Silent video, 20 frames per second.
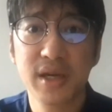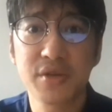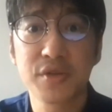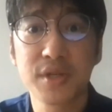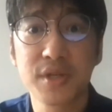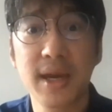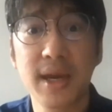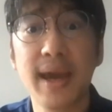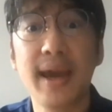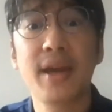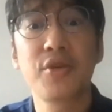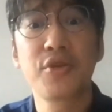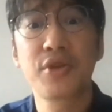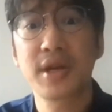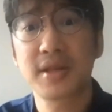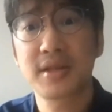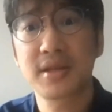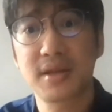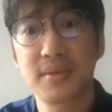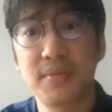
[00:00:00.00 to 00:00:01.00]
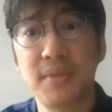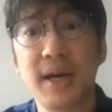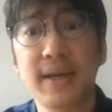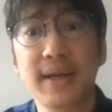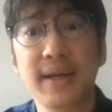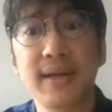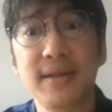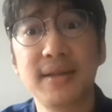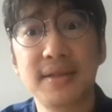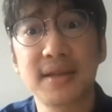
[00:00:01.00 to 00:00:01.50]
had already educated the
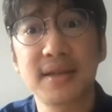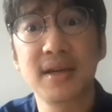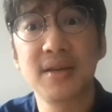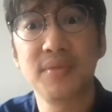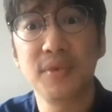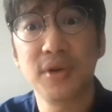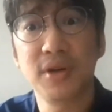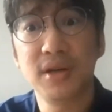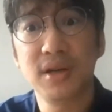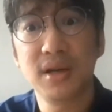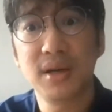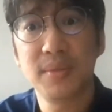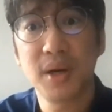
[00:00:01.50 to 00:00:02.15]
market in Singapore